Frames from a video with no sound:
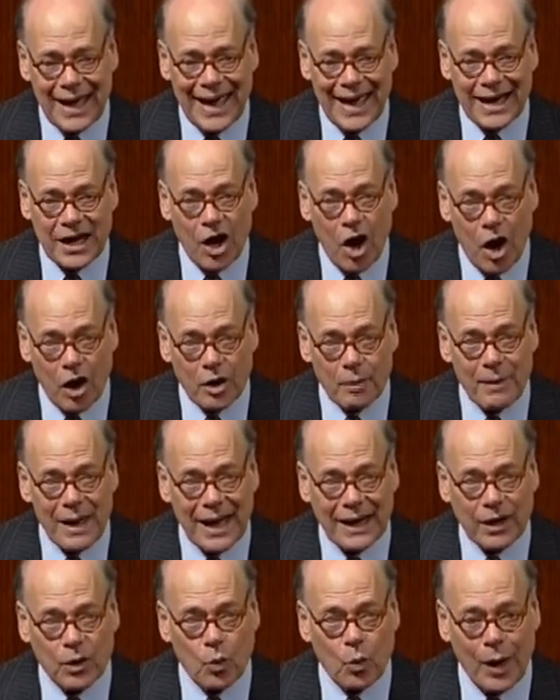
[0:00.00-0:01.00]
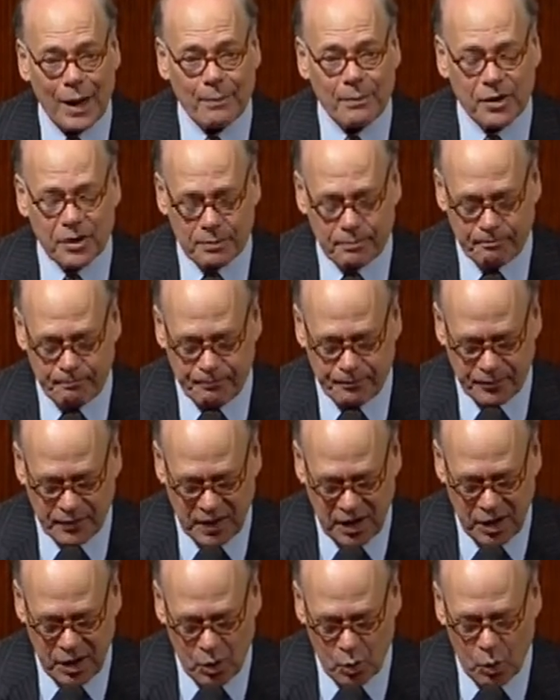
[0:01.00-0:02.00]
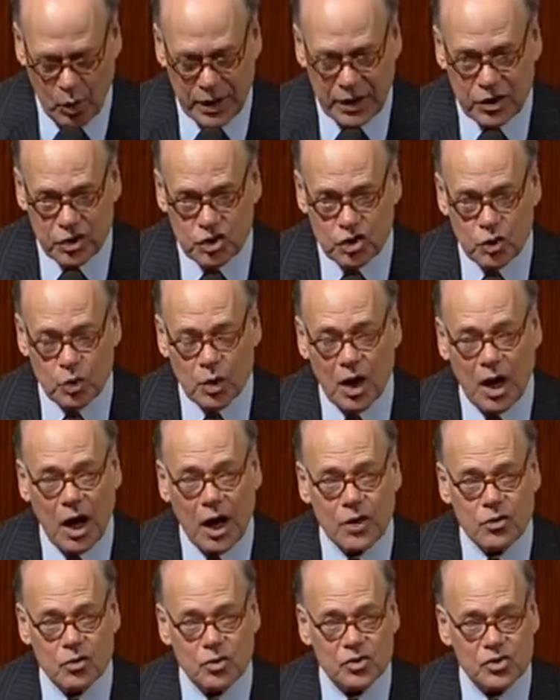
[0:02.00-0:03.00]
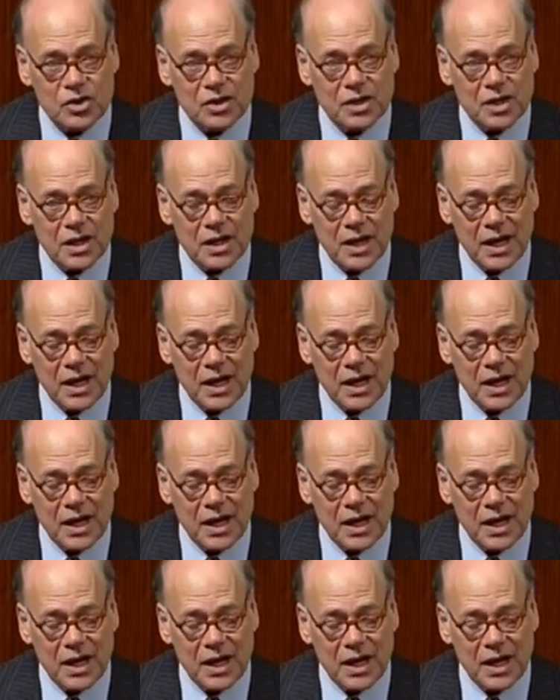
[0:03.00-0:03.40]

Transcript: an automatic weapon, where he could shoot hundreds